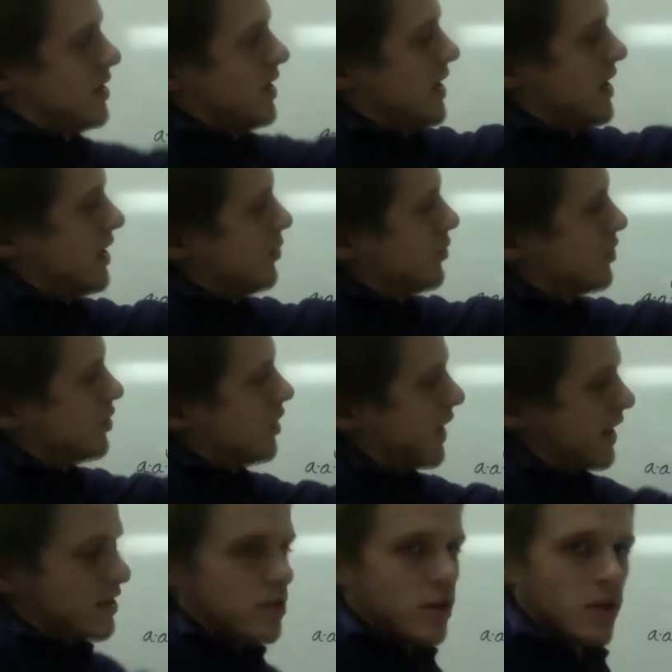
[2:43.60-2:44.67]
And when they're
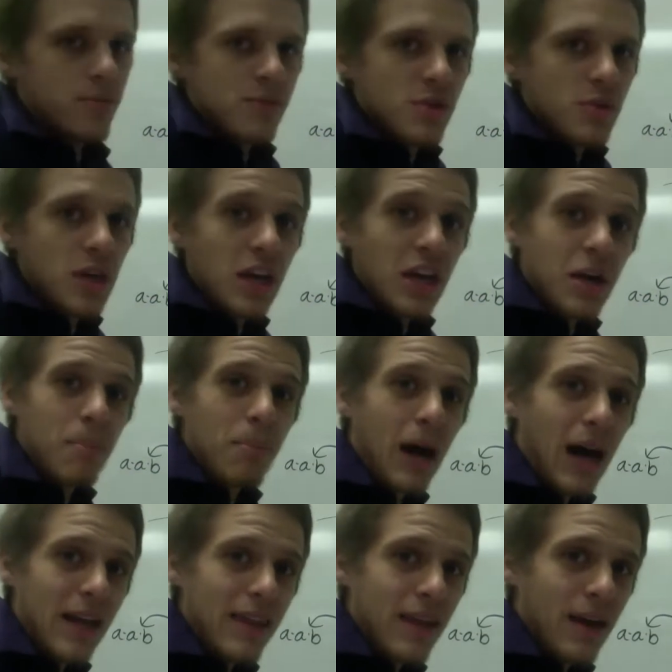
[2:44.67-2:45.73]
like terms, you can
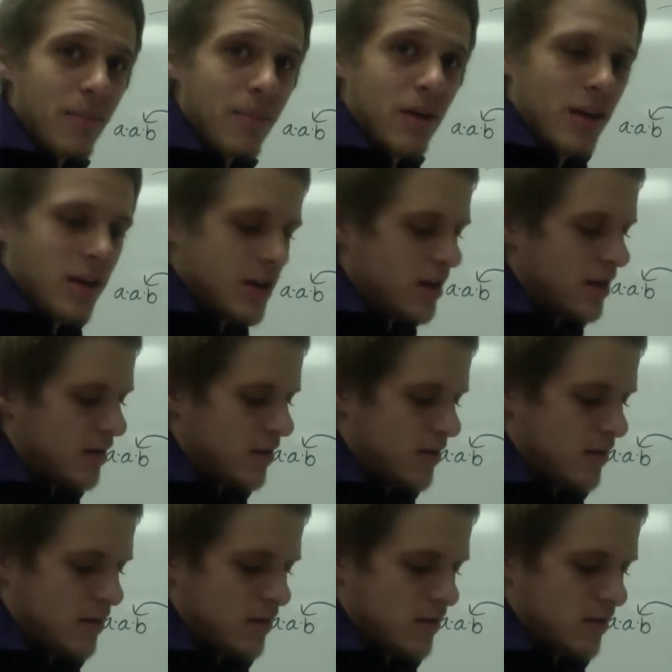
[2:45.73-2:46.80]
combine them,
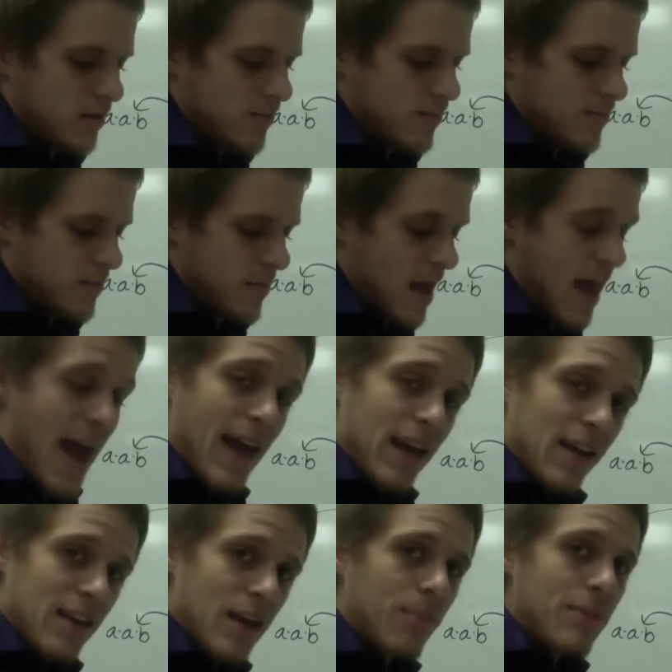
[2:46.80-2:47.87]

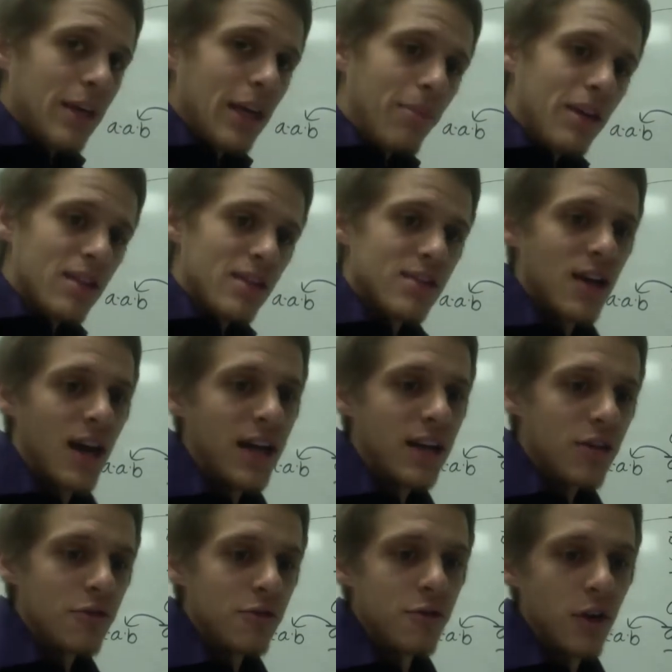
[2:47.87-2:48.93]
adding them, keeping the sign
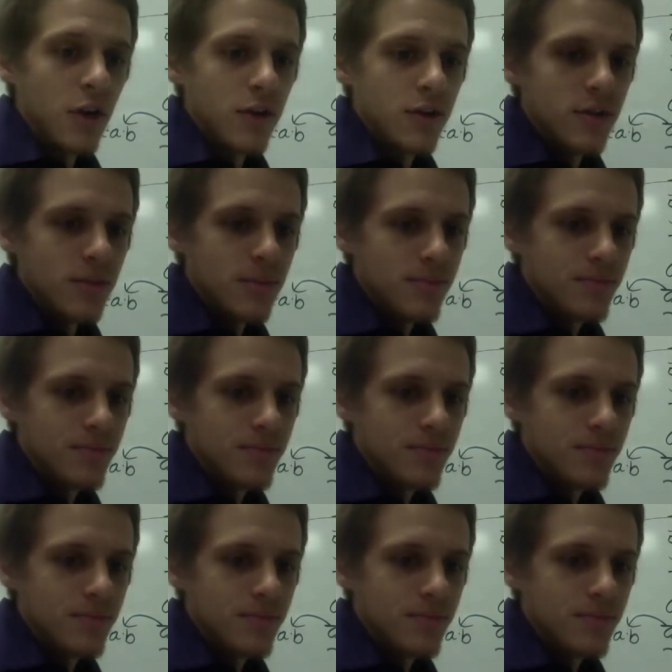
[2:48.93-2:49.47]
in front.